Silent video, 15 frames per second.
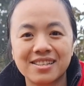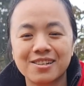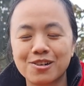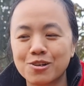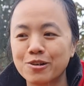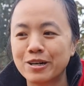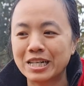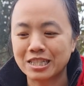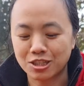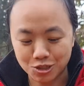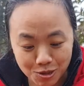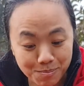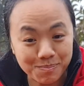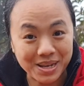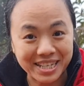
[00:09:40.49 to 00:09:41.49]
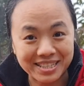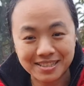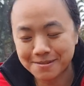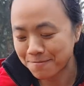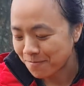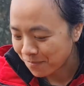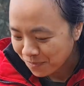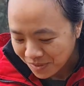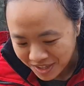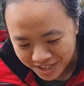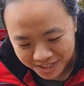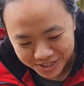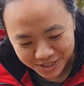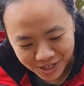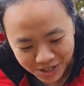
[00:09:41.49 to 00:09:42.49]
or a soup base.
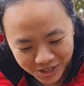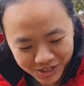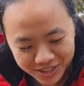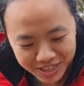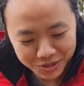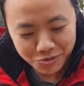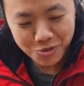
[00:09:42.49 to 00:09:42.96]
So this